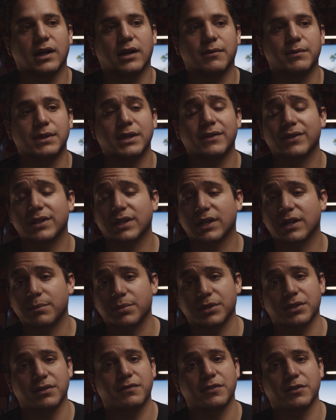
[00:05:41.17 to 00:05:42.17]
Even a
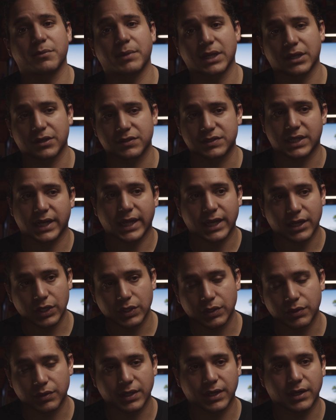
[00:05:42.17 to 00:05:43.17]
couple other filmmakers that I
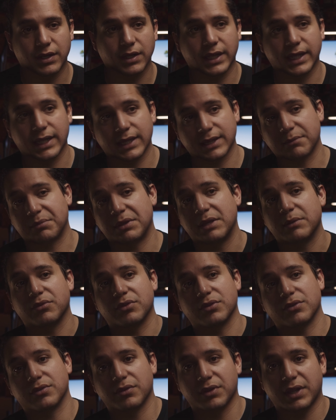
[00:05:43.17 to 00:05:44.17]
know that are like the
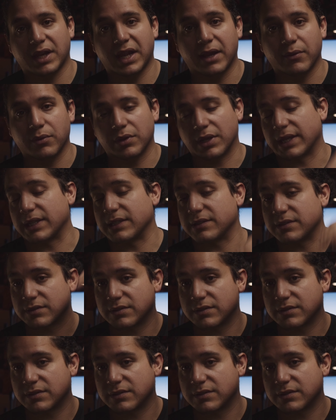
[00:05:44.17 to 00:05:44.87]
people that I would like,